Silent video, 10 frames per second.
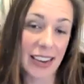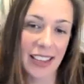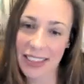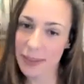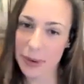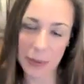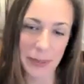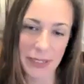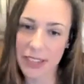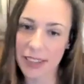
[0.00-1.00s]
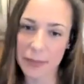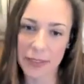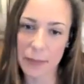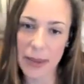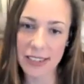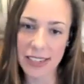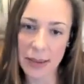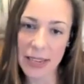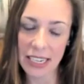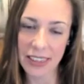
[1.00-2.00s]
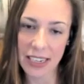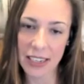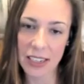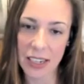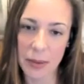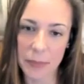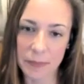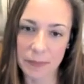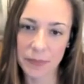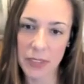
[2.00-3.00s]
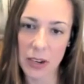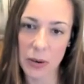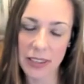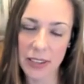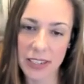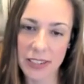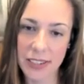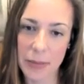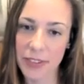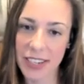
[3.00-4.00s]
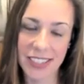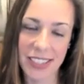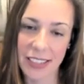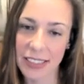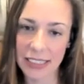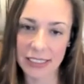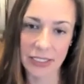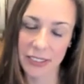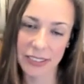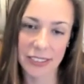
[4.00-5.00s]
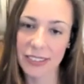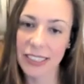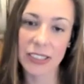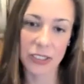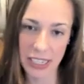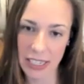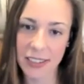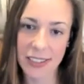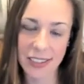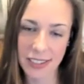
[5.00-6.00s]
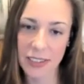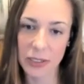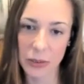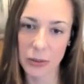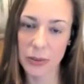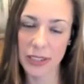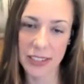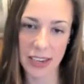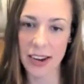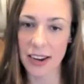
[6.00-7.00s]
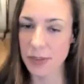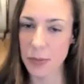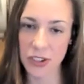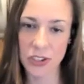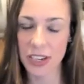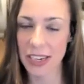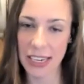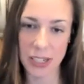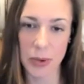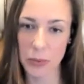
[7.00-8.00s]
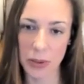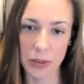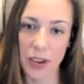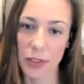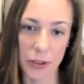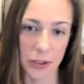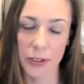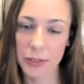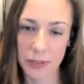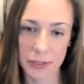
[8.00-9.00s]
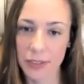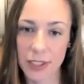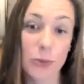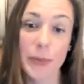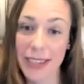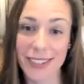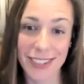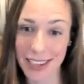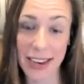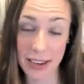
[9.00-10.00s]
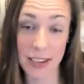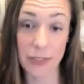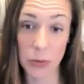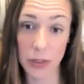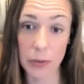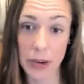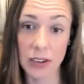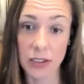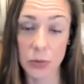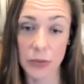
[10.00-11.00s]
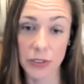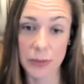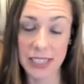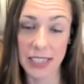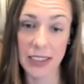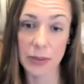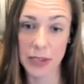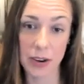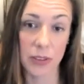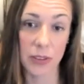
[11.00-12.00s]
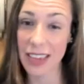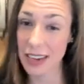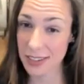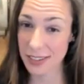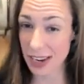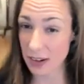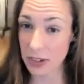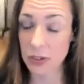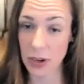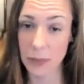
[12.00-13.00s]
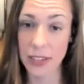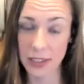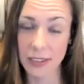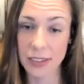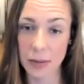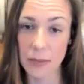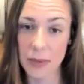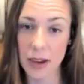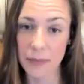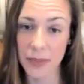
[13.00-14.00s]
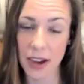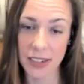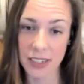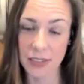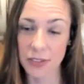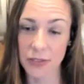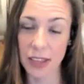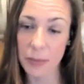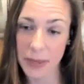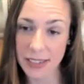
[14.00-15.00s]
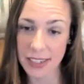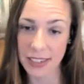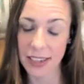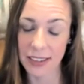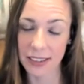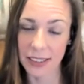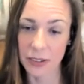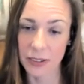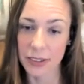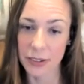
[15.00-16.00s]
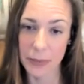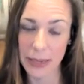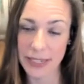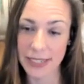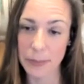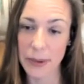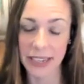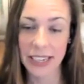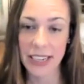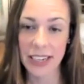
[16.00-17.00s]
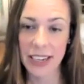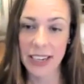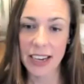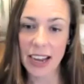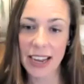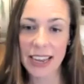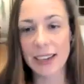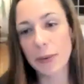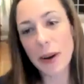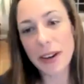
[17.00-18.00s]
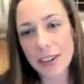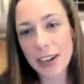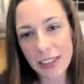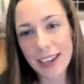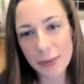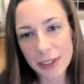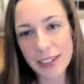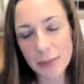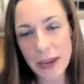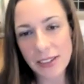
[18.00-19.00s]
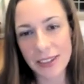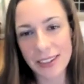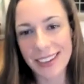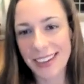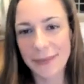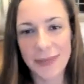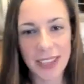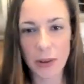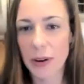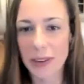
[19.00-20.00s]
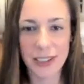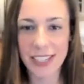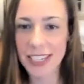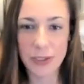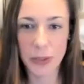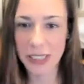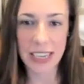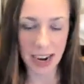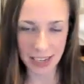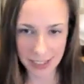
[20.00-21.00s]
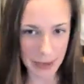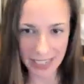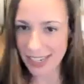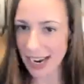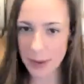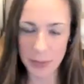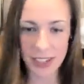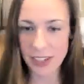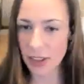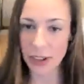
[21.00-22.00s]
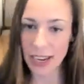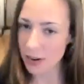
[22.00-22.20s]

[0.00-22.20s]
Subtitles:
think probably during the pandemic, I think, you know, there is some evidence that like little kids who it did not have as much engagement with other humans and even with their parents who were very busy, that we know that is kind of interrupting some cognitive development in little babies. But I wonder, I think it really depends on, you know, are teens really not spending time with each other at